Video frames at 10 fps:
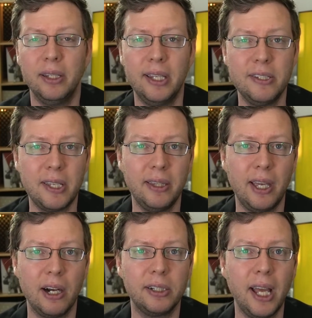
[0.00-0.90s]
they said
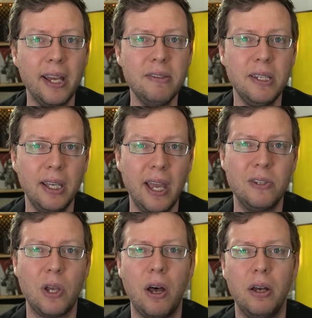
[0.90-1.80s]
they are testing a
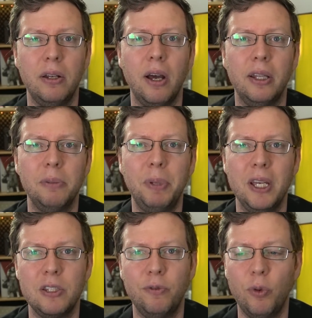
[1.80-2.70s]
ton on the
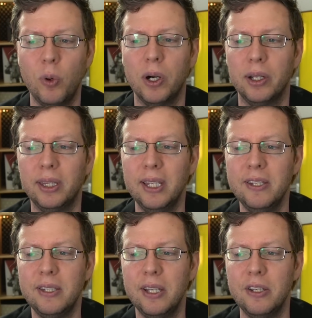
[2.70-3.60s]
PS4.
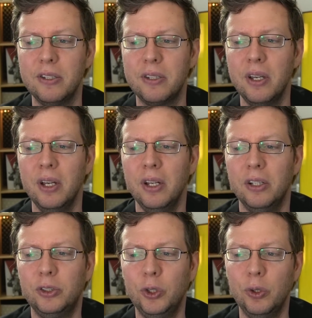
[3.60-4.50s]
This is
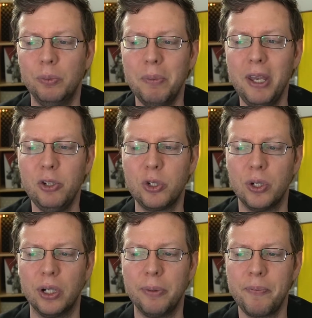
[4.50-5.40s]
to make
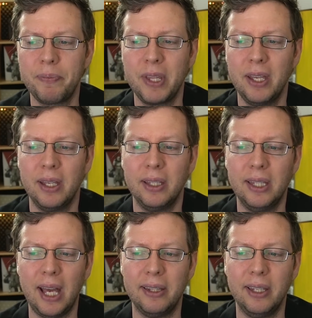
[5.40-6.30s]
sure
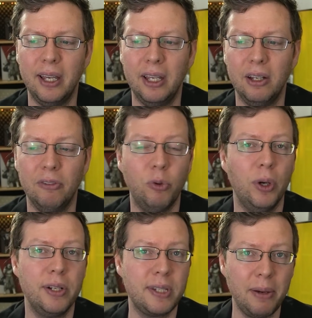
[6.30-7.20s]
that they
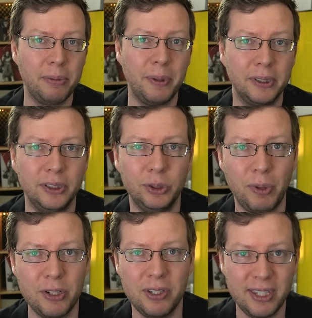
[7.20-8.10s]
avoid a cyberpunk
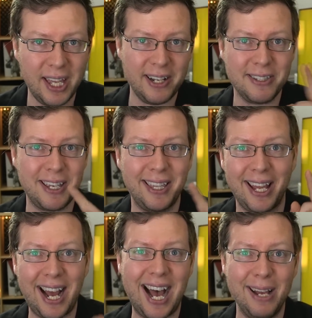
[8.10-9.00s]
situation. They didn't say
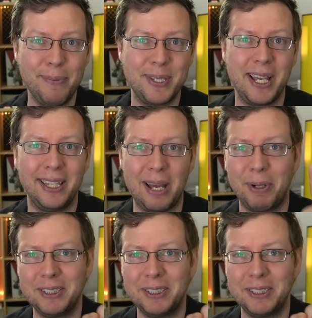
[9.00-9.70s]
that. I'm saying that because